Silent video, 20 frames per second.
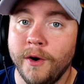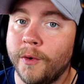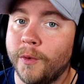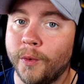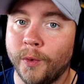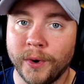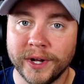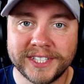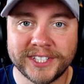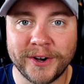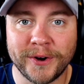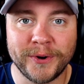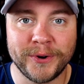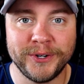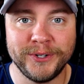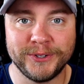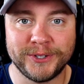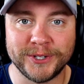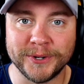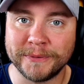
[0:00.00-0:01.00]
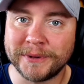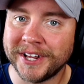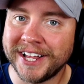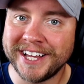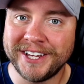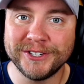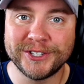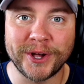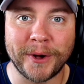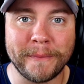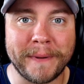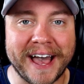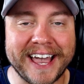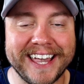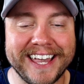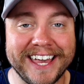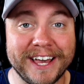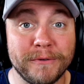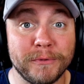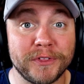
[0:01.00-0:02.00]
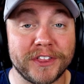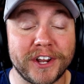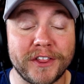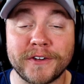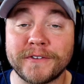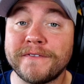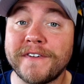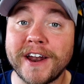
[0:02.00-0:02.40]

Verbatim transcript: What's going on YouTube? Claic Yuzolt back again with another